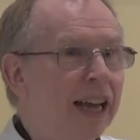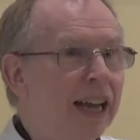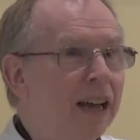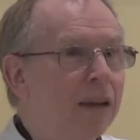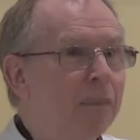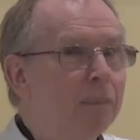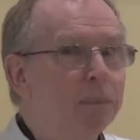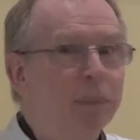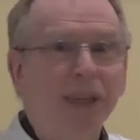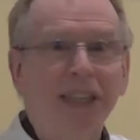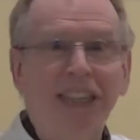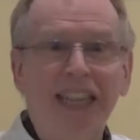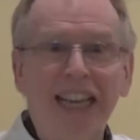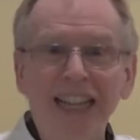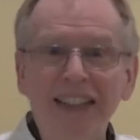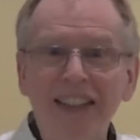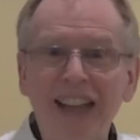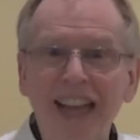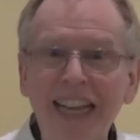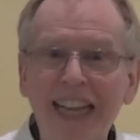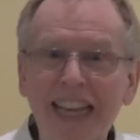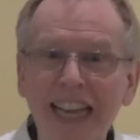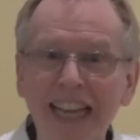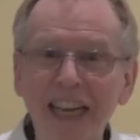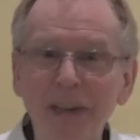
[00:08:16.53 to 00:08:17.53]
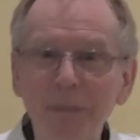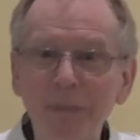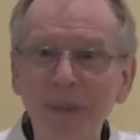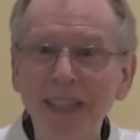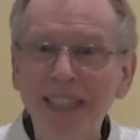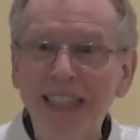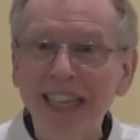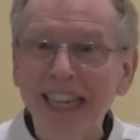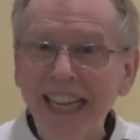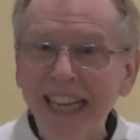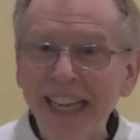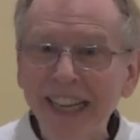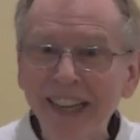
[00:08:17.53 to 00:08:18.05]
But can they get him a
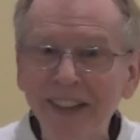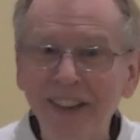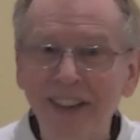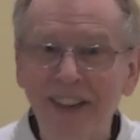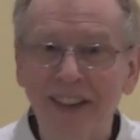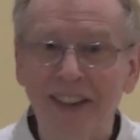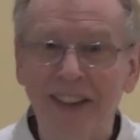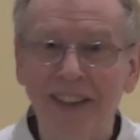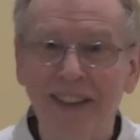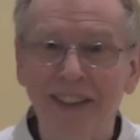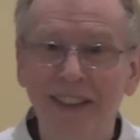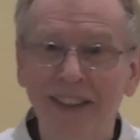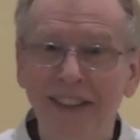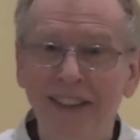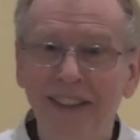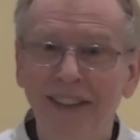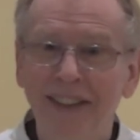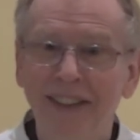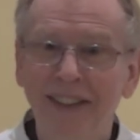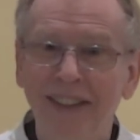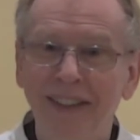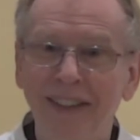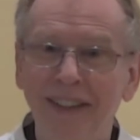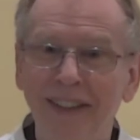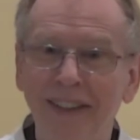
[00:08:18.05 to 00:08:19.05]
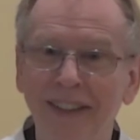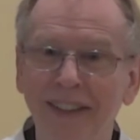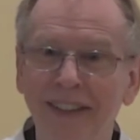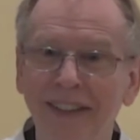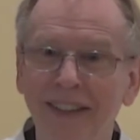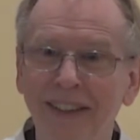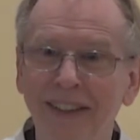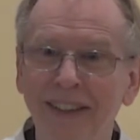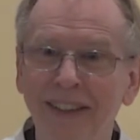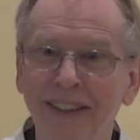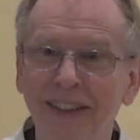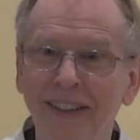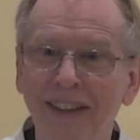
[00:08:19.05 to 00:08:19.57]
deal?
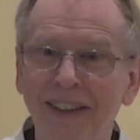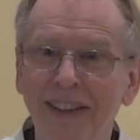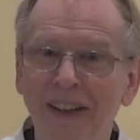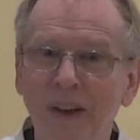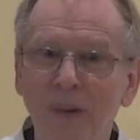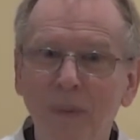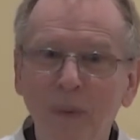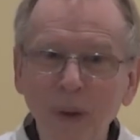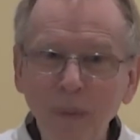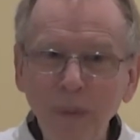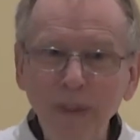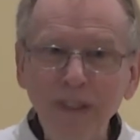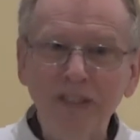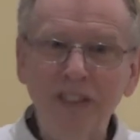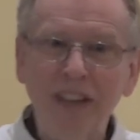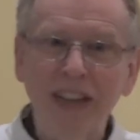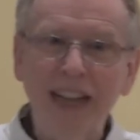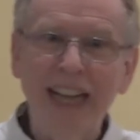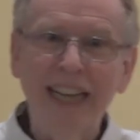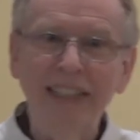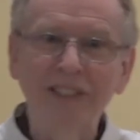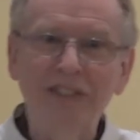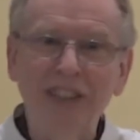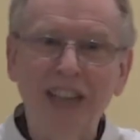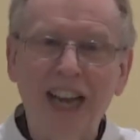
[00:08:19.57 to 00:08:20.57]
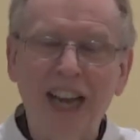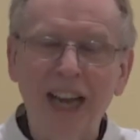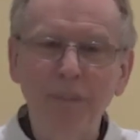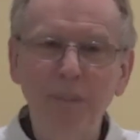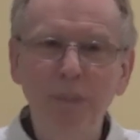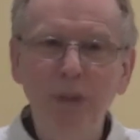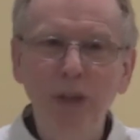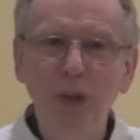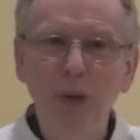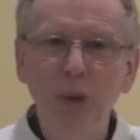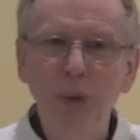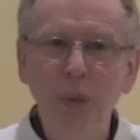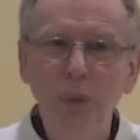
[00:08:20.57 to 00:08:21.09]
When was the last time
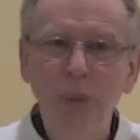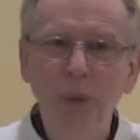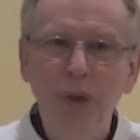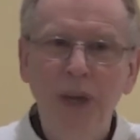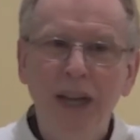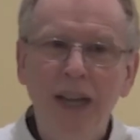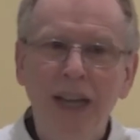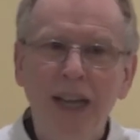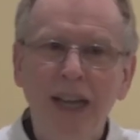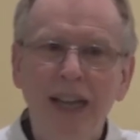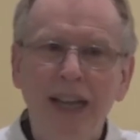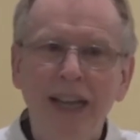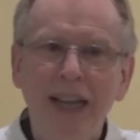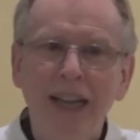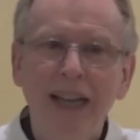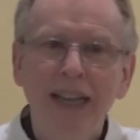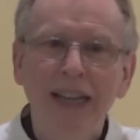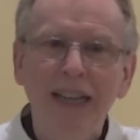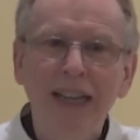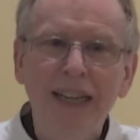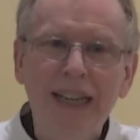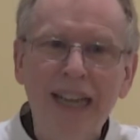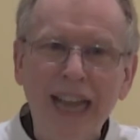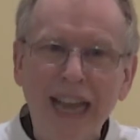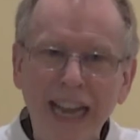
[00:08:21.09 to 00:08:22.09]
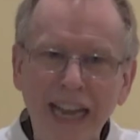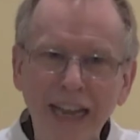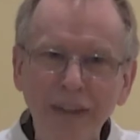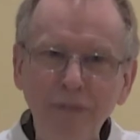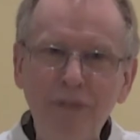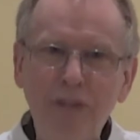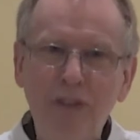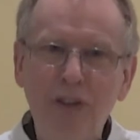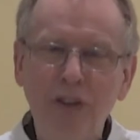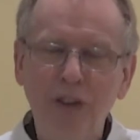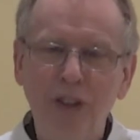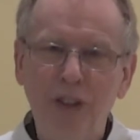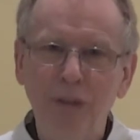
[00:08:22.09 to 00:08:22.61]
you
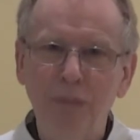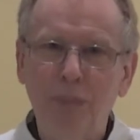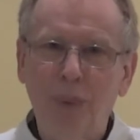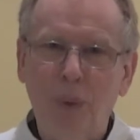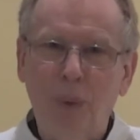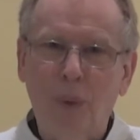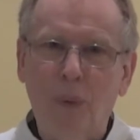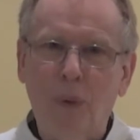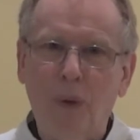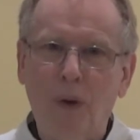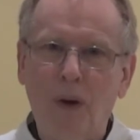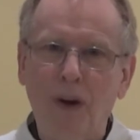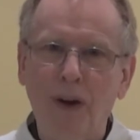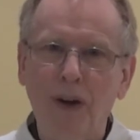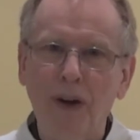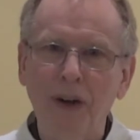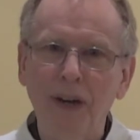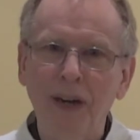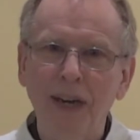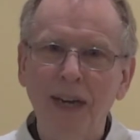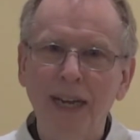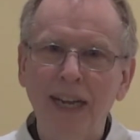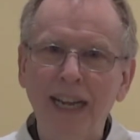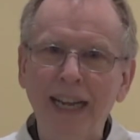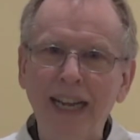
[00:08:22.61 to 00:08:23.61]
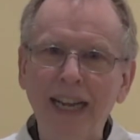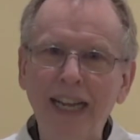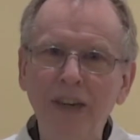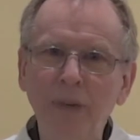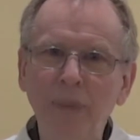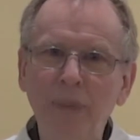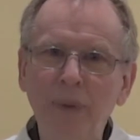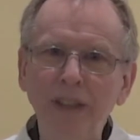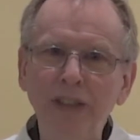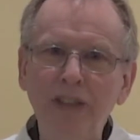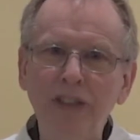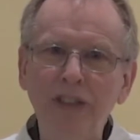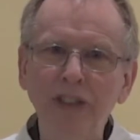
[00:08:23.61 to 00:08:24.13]
gave to the poor in
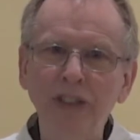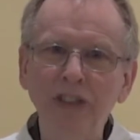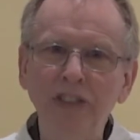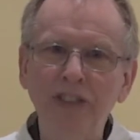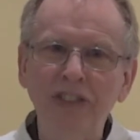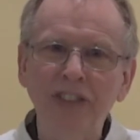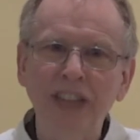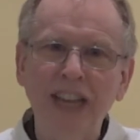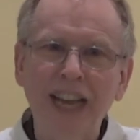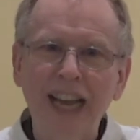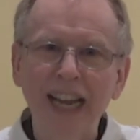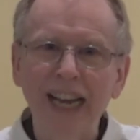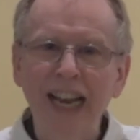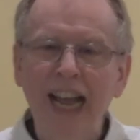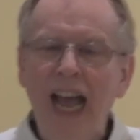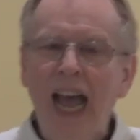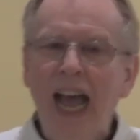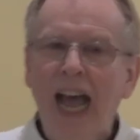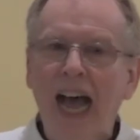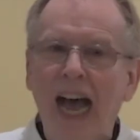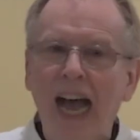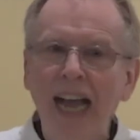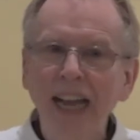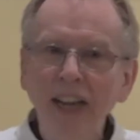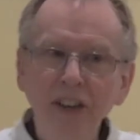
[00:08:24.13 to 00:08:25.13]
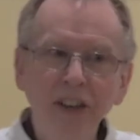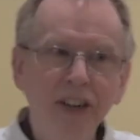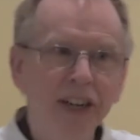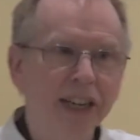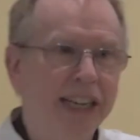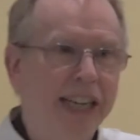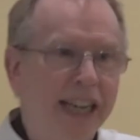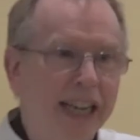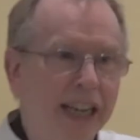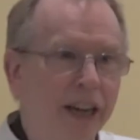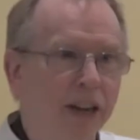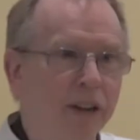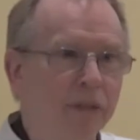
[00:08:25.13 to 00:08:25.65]
which you said, I'm going to
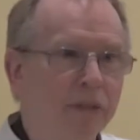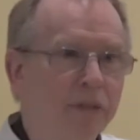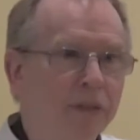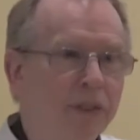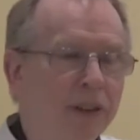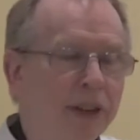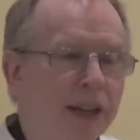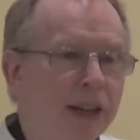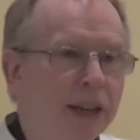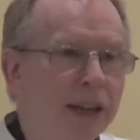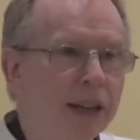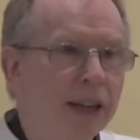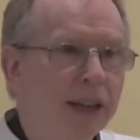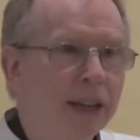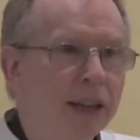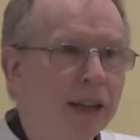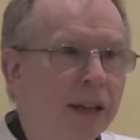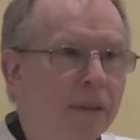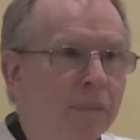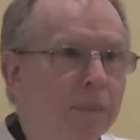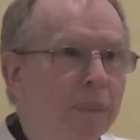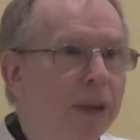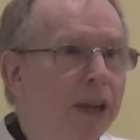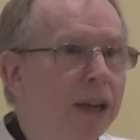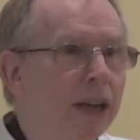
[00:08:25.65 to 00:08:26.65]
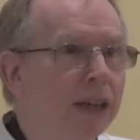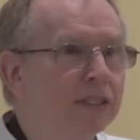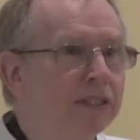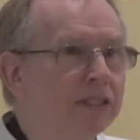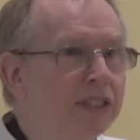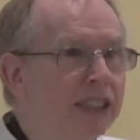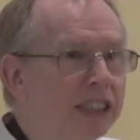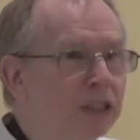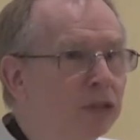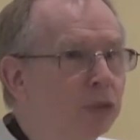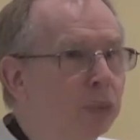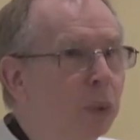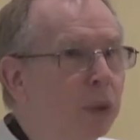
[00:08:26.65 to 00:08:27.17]
give because
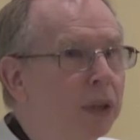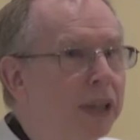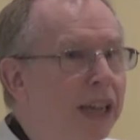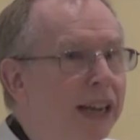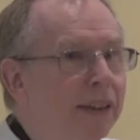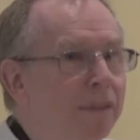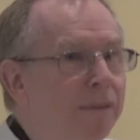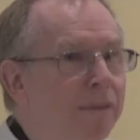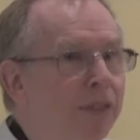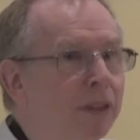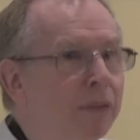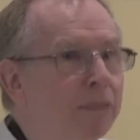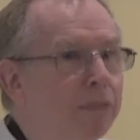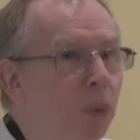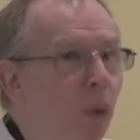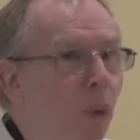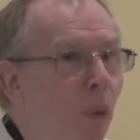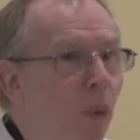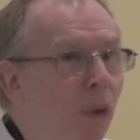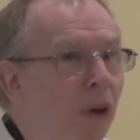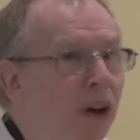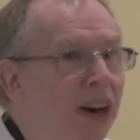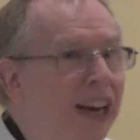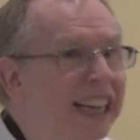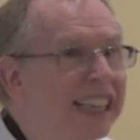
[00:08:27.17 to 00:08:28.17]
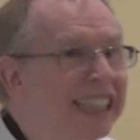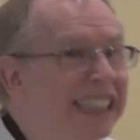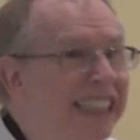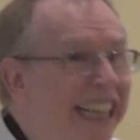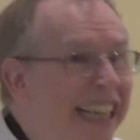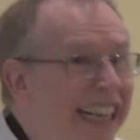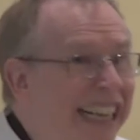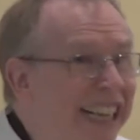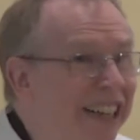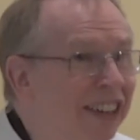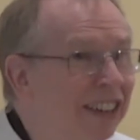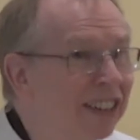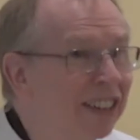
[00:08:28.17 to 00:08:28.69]
this will give the poor a
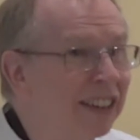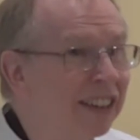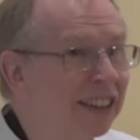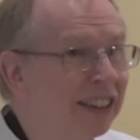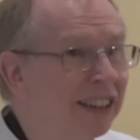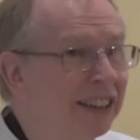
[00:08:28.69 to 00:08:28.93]
deal?